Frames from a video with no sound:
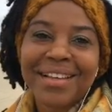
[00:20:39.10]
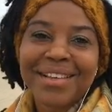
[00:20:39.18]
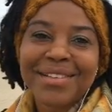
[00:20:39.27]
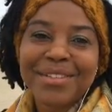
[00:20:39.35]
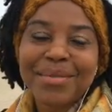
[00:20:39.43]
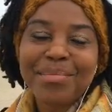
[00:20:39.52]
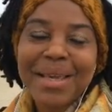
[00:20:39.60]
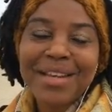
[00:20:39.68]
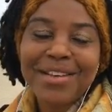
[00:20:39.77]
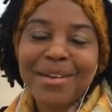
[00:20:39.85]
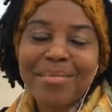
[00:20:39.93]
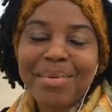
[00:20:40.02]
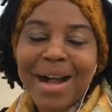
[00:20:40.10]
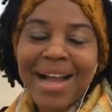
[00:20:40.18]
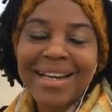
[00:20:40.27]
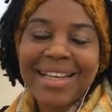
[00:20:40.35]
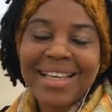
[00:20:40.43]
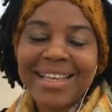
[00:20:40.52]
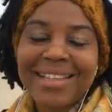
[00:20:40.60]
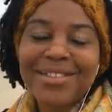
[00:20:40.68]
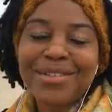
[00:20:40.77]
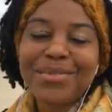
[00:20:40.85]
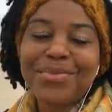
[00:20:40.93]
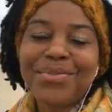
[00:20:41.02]
to be in your body,
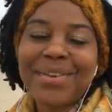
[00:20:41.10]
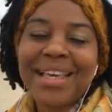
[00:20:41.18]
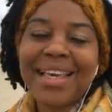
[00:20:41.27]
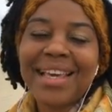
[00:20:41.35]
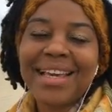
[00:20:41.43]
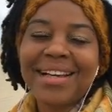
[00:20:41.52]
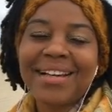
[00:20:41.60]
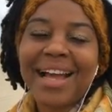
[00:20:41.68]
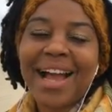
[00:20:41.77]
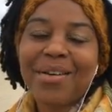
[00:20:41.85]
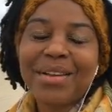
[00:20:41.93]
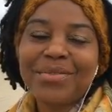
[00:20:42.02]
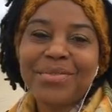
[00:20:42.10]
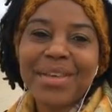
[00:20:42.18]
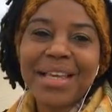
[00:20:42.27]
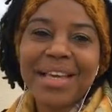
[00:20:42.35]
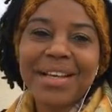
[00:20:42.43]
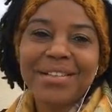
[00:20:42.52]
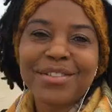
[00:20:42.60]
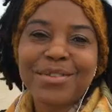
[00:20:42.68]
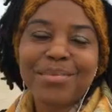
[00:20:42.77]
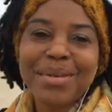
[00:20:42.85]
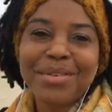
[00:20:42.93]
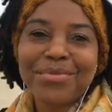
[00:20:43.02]
to feel how it feels, to
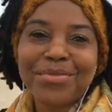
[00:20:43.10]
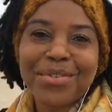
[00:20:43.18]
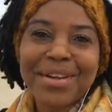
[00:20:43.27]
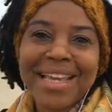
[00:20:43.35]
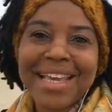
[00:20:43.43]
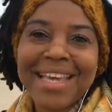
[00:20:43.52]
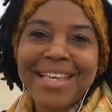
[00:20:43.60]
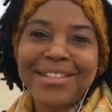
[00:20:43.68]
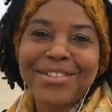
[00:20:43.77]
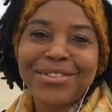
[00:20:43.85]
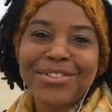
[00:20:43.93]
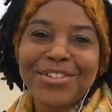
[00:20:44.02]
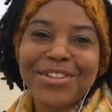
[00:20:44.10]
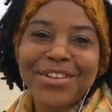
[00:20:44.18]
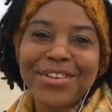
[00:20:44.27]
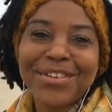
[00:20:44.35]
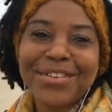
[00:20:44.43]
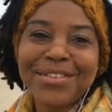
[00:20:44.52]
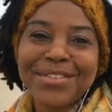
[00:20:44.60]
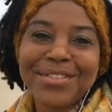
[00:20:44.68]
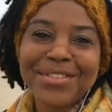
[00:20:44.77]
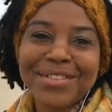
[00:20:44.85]
be free to choose,